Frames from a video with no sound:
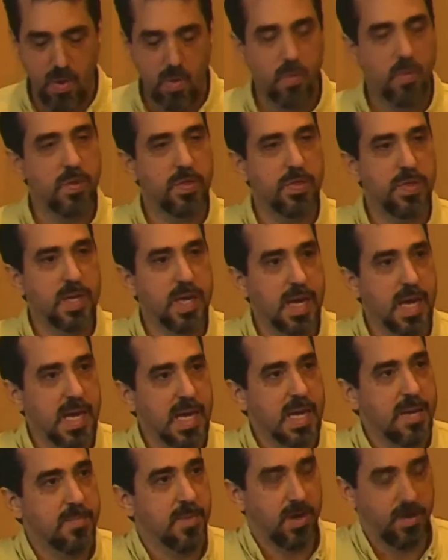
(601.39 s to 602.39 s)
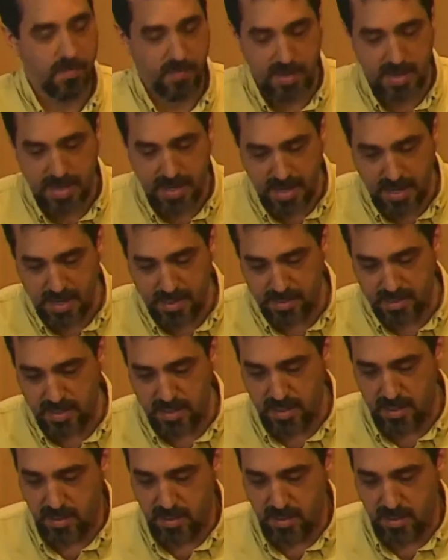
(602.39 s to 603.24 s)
with the aim of annihilating